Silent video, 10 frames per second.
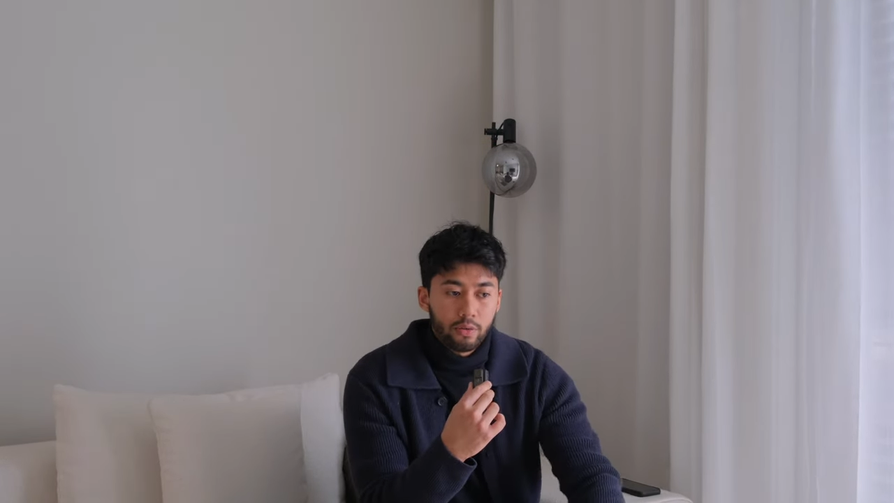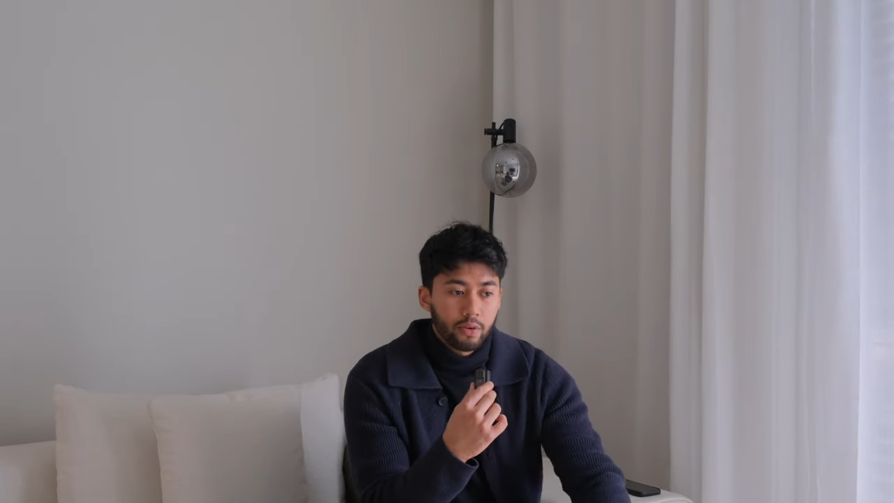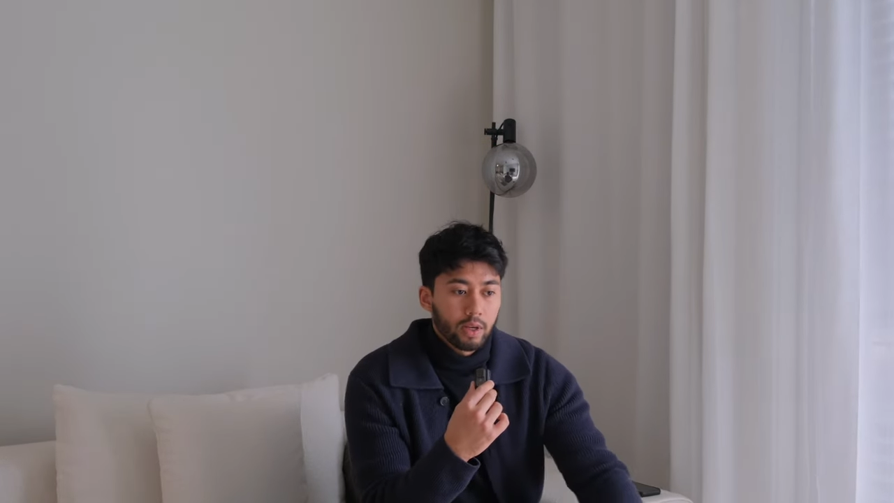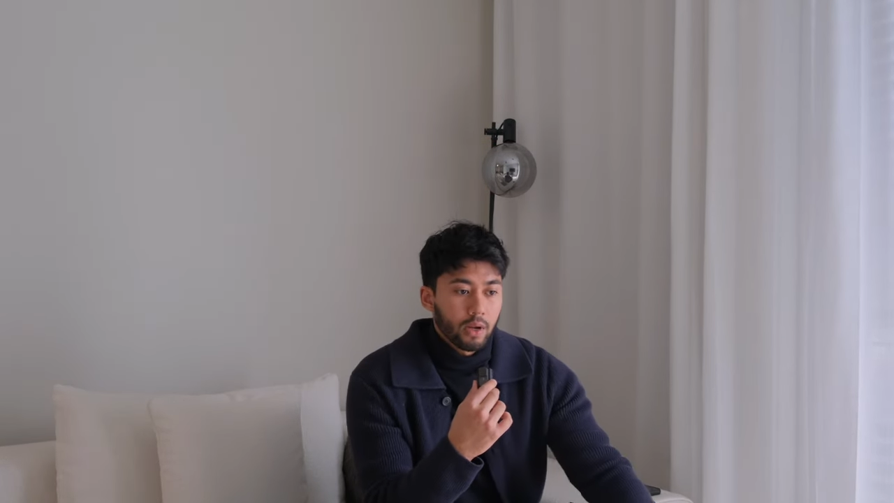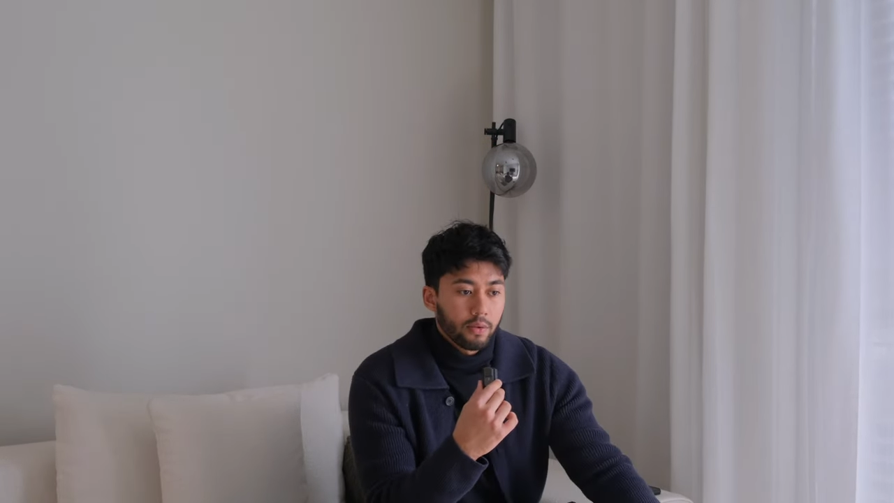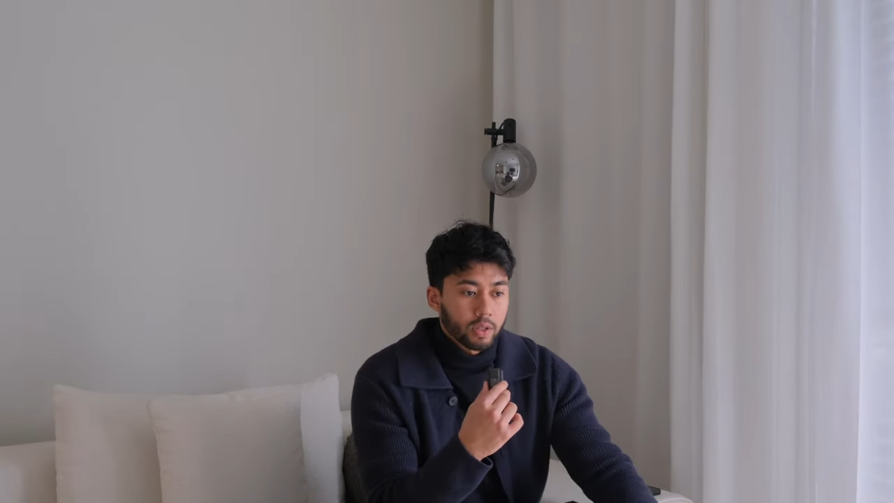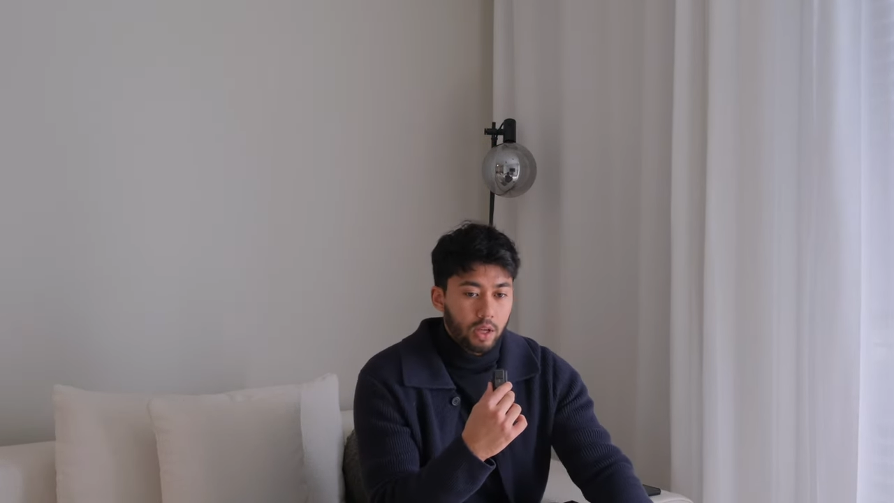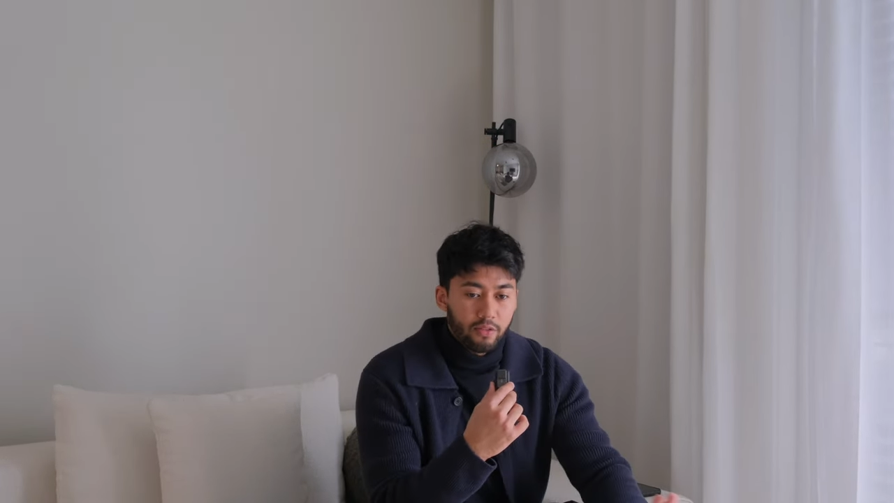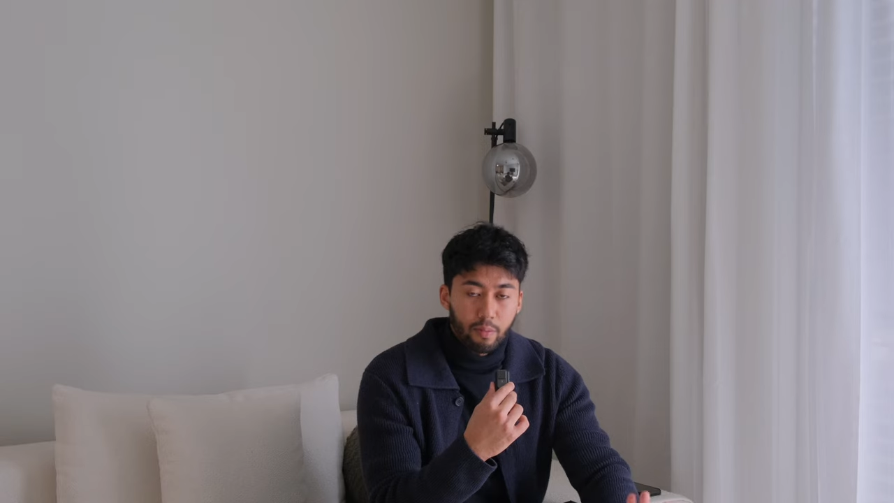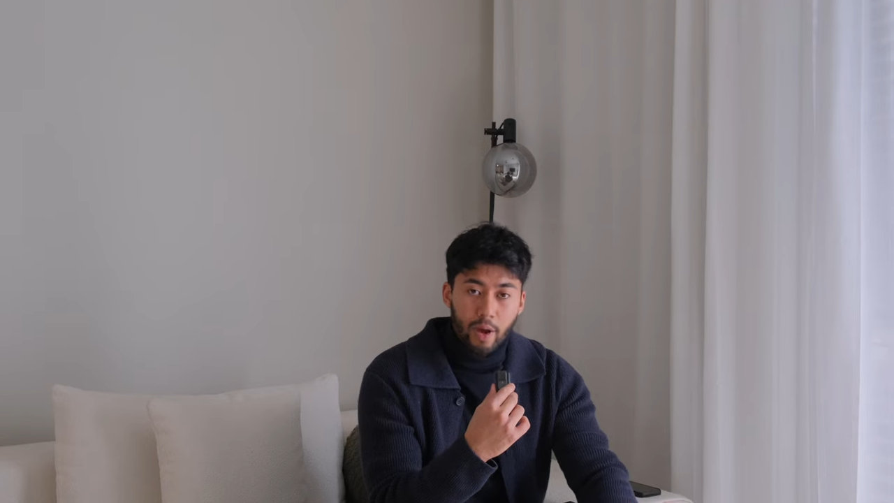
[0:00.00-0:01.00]
different levels
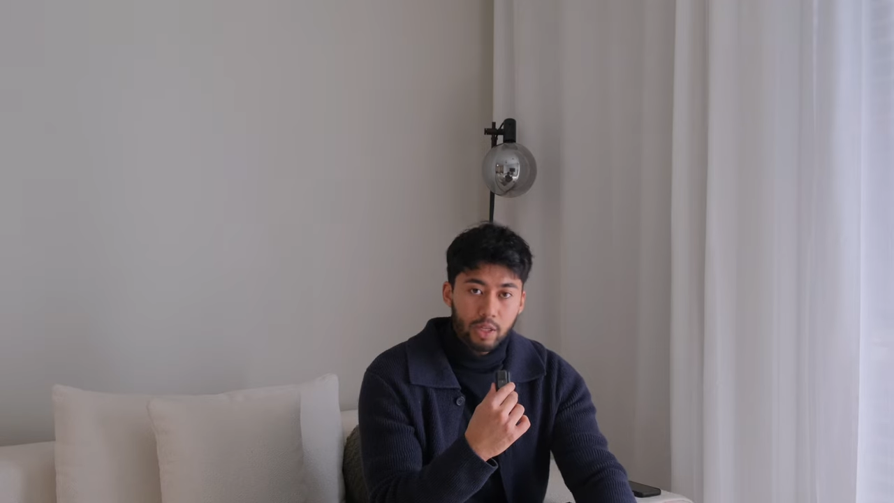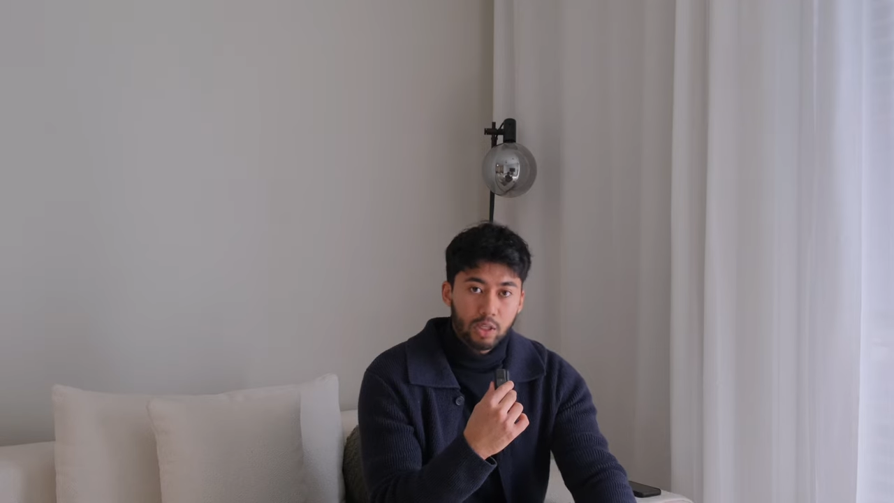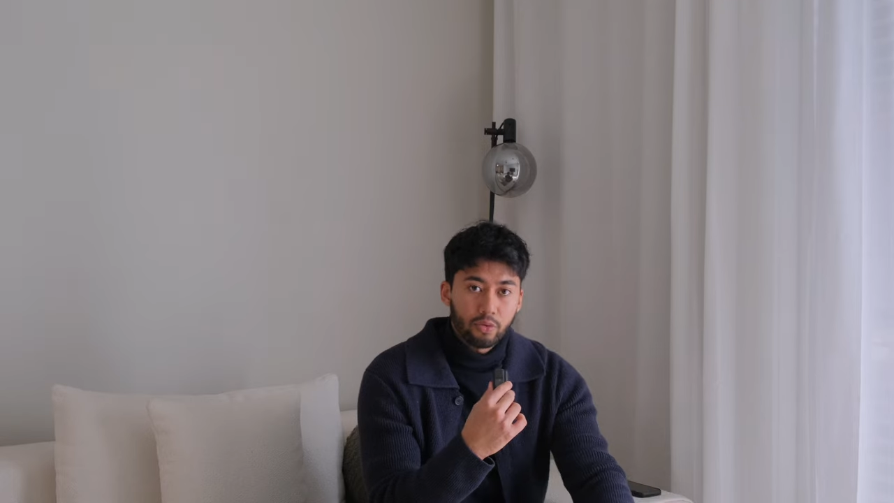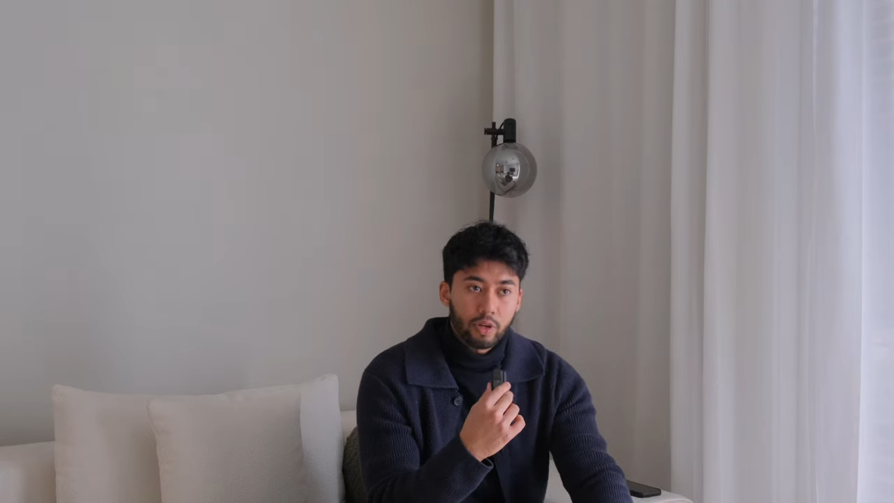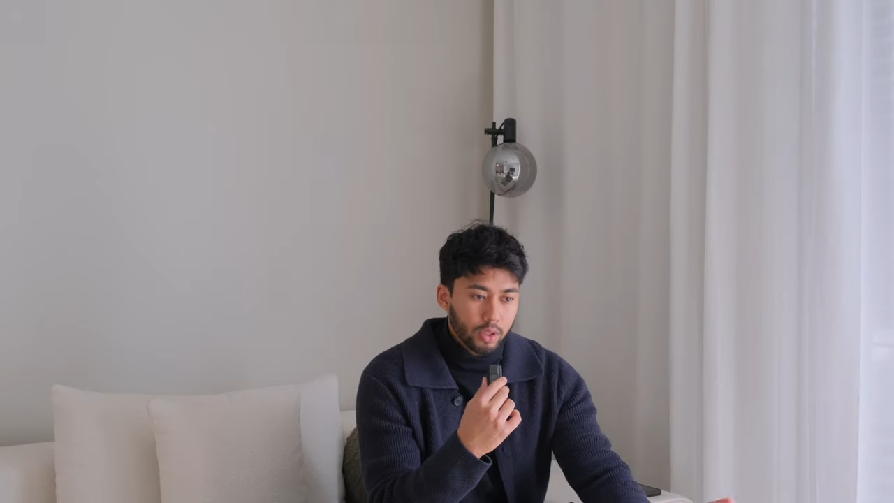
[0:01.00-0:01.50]
of mastery.